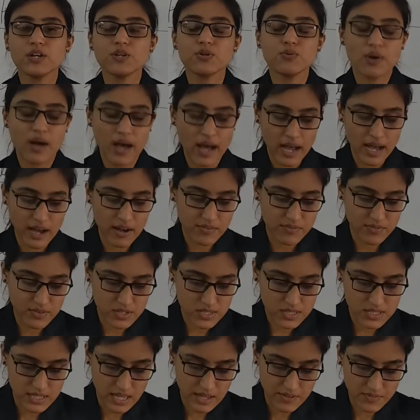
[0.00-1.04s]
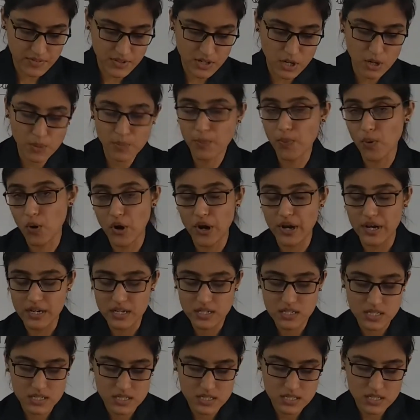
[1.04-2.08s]
you have several
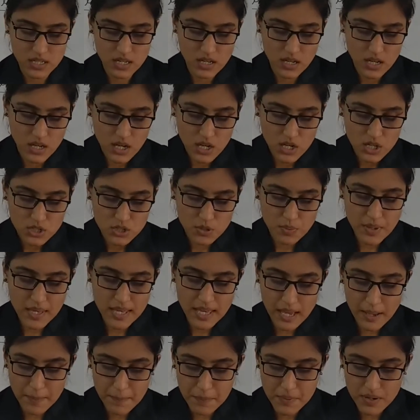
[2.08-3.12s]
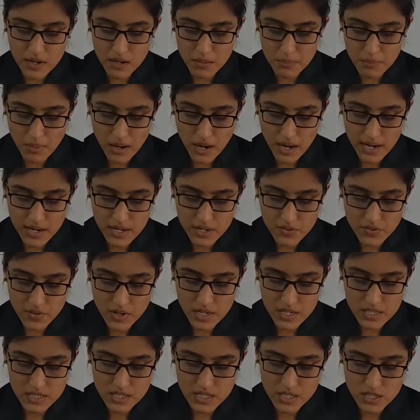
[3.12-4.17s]
points to be kept in mind
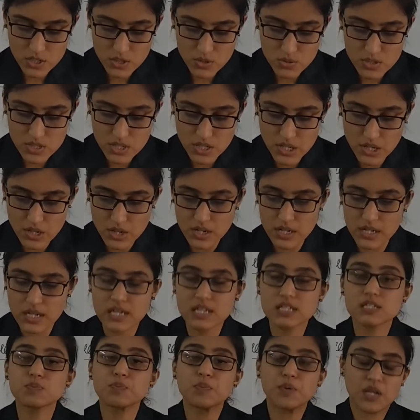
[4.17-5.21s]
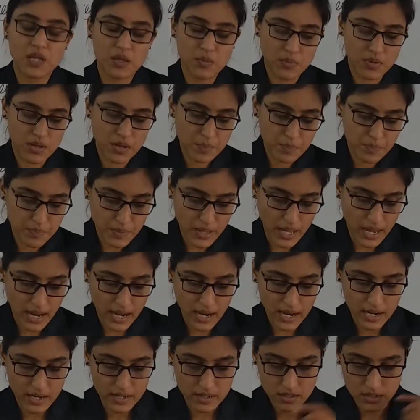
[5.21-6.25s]
relating to securities premium,
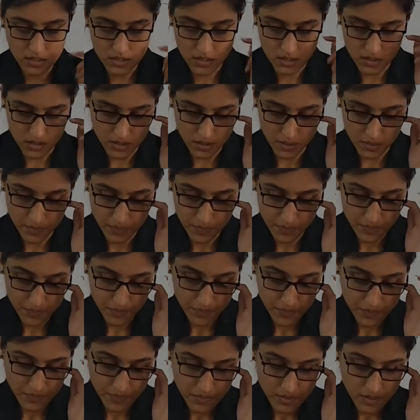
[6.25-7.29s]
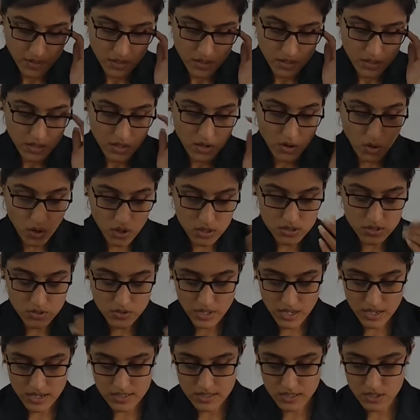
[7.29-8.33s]
and also
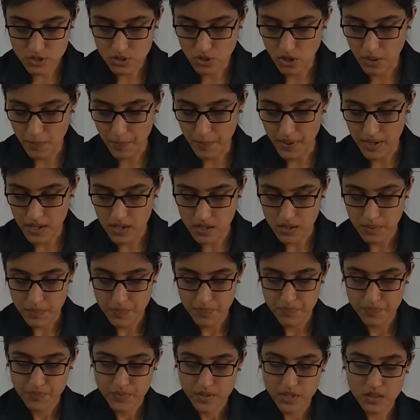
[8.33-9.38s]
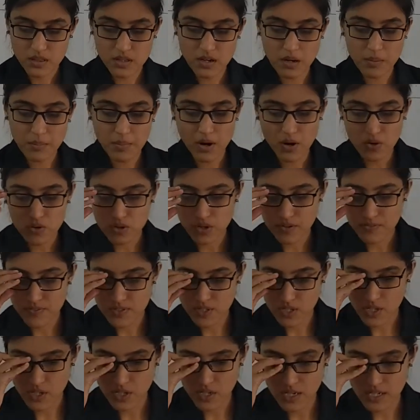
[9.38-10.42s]
there is a topic, the amount of
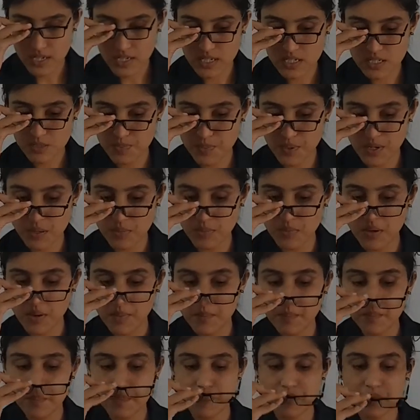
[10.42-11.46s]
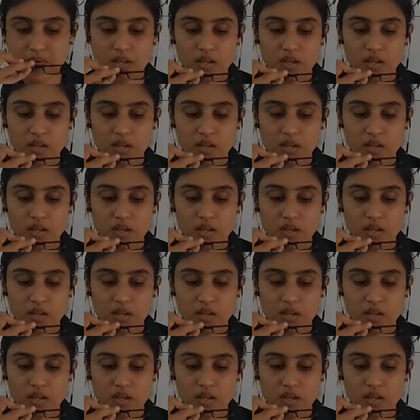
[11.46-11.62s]
securities premium